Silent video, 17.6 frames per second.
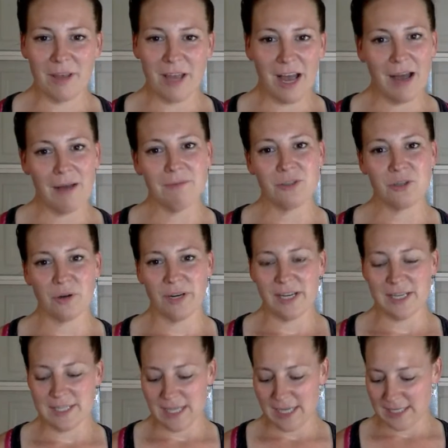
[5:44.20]
come
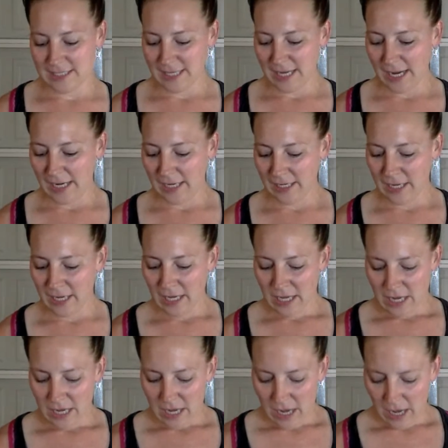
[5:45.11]
join us inside.
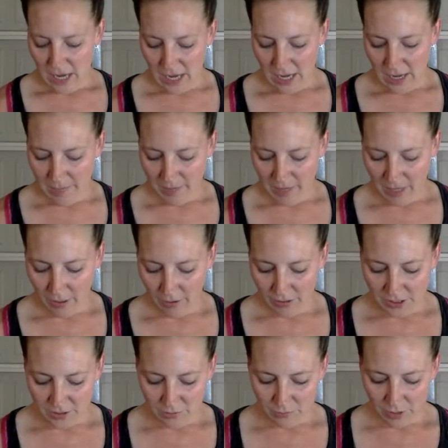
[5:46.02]
And
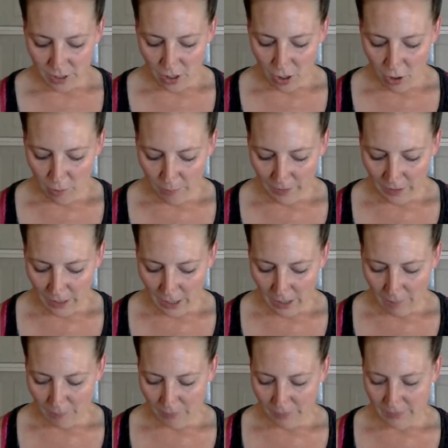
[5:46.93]
I just want to open
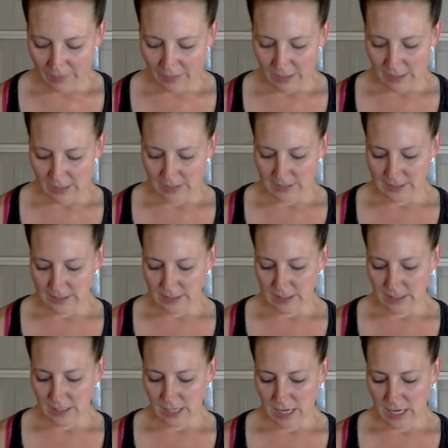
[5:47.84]
up with
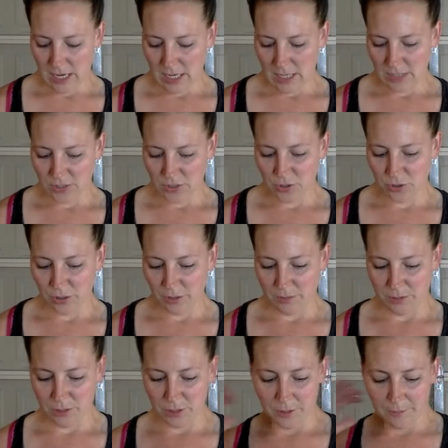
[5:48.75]
this
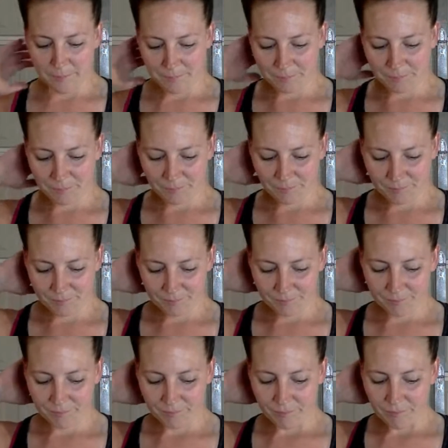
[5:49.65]
scripture.
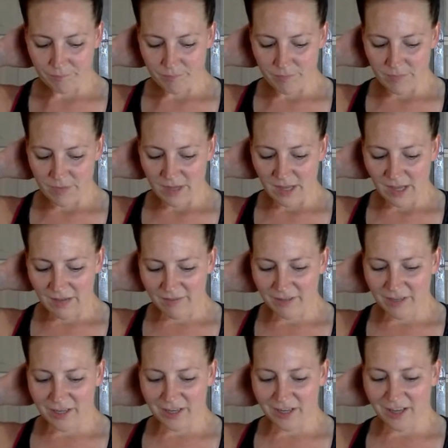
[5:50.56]
I've
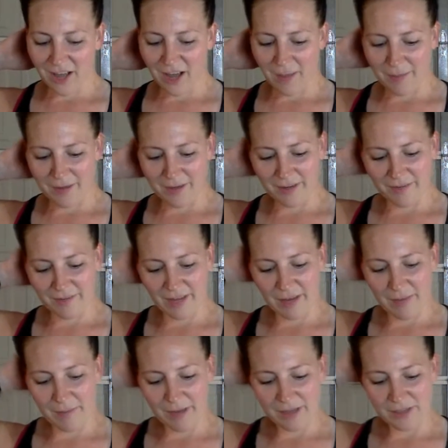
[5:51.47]
got it copied. I've
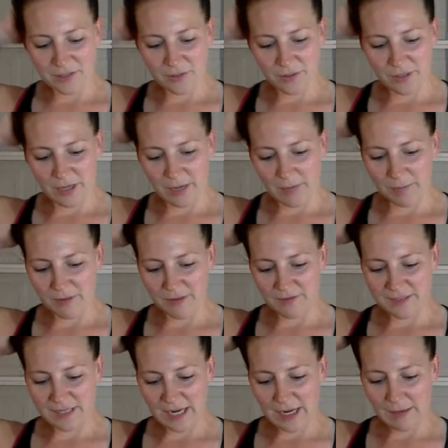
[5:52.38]
came back to it a couple
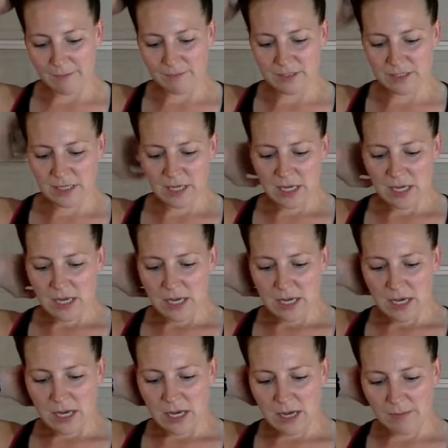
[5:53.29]
of times.
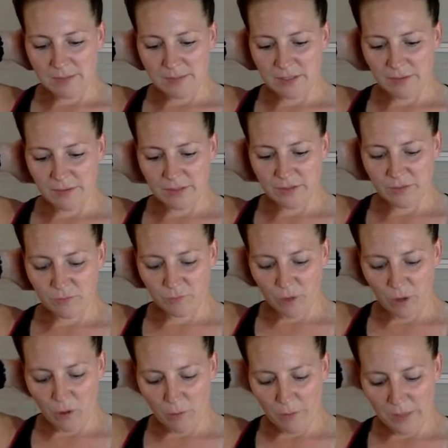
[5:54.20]
So it's
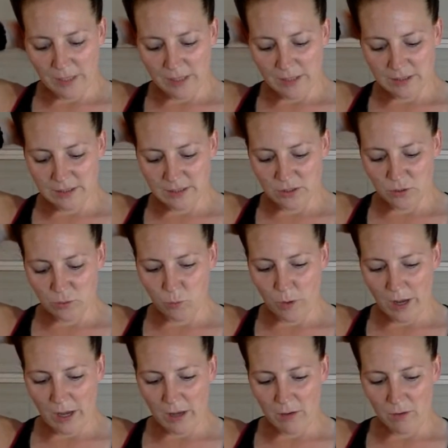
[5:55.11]
Romans
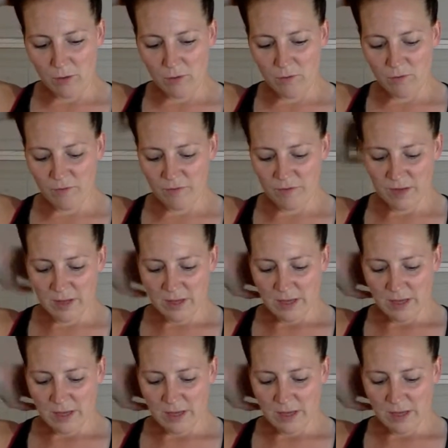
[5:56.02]
12.